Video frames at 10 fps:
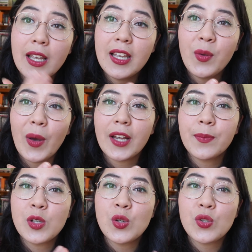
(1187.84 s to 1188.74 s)
Anyway,
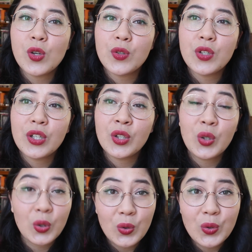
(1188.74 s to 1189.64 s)
so to
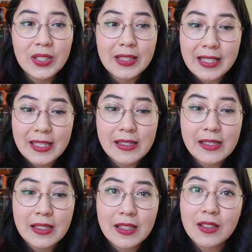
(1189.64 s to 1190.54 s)
conclude
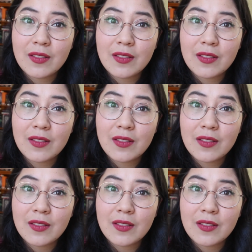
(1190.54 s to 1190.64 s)
this